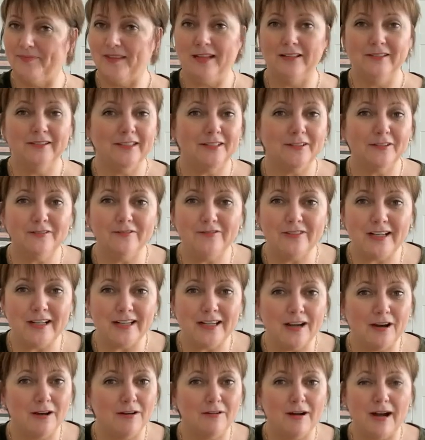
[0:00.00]
little
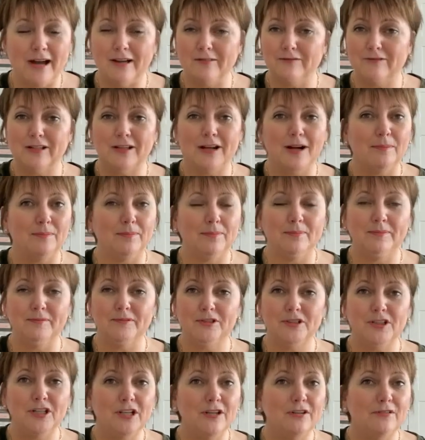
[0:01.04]
video of
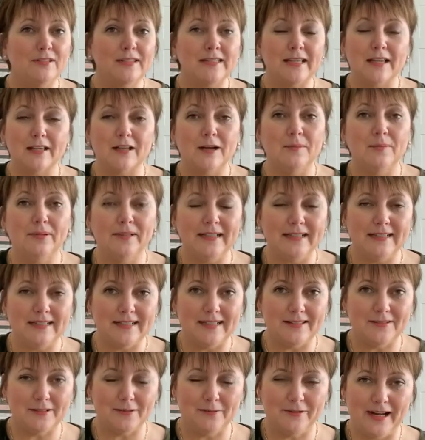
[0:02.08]
shoes in complete
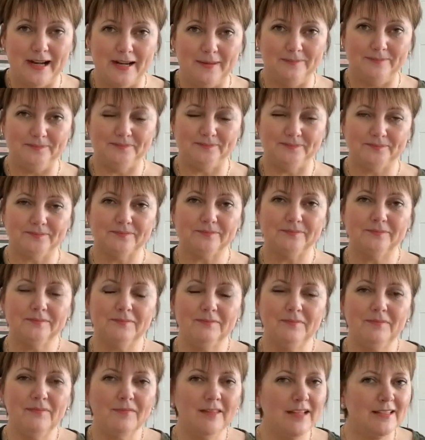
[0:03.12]
disarray.
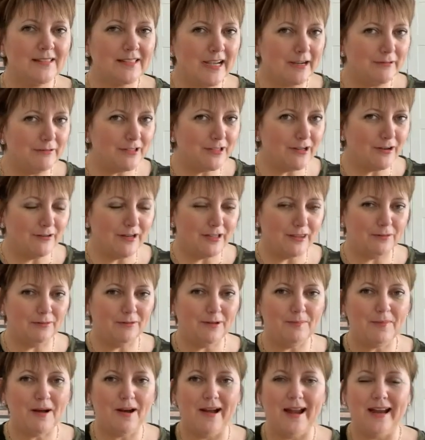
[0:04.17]
As I was going
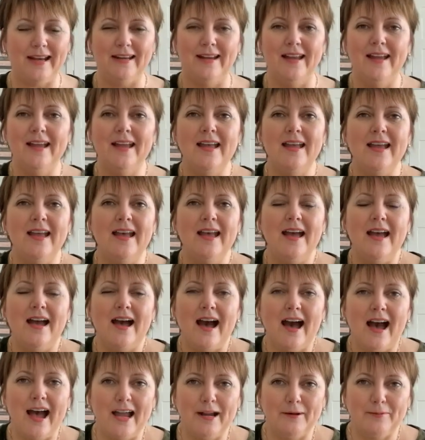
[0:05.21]
through mine,
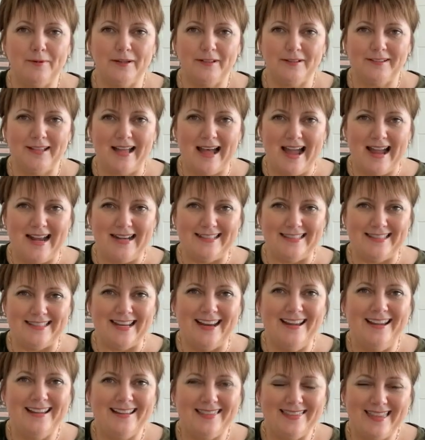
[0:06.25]
I realized
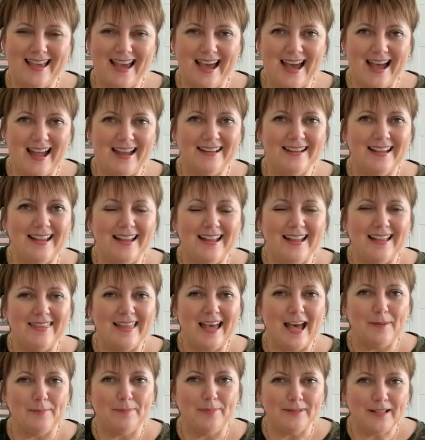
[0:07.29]
that
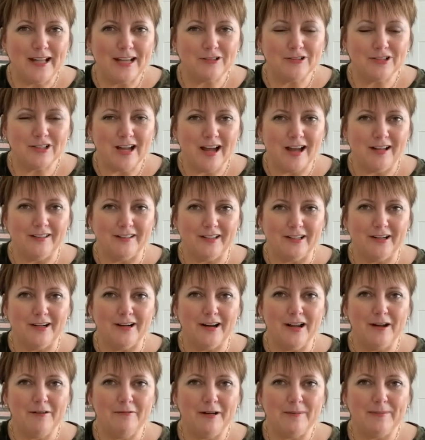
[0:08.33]
that blush color
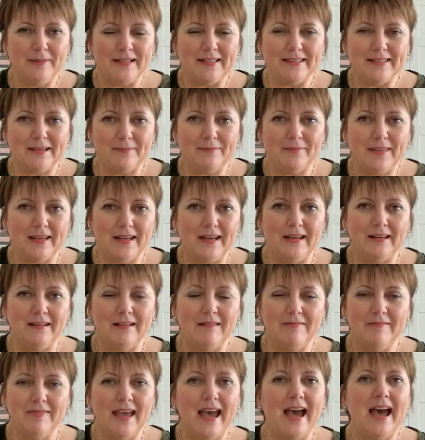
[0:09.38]
would be
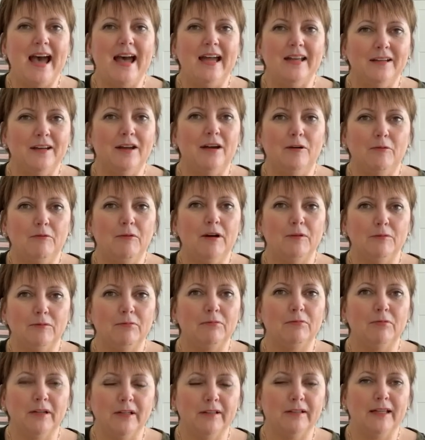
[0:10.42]
something that would
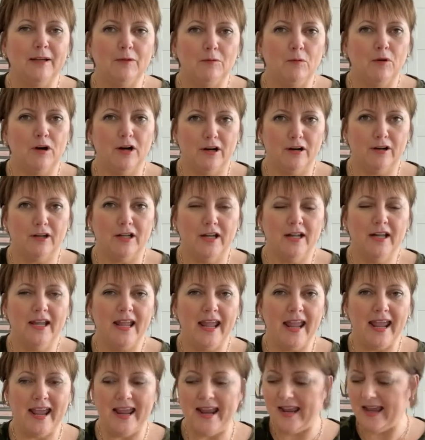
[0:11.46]
really work.
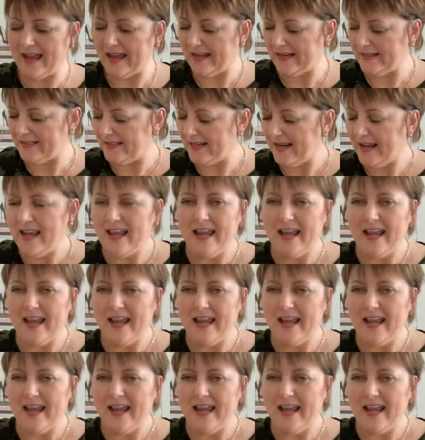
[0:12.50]
And,